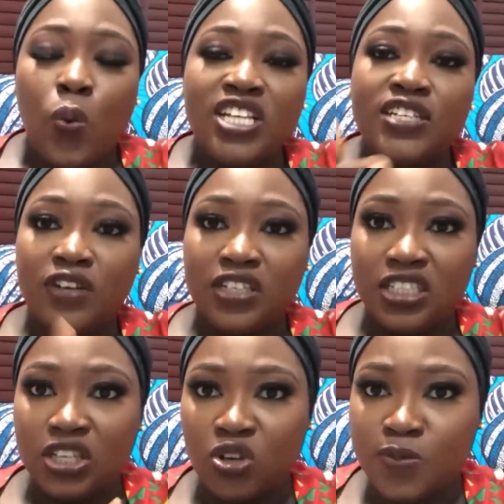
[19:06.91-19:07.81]
When she
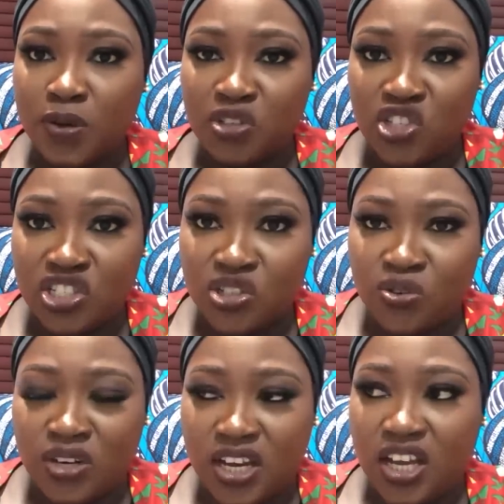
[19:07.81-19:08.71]
found that her husband was cheating on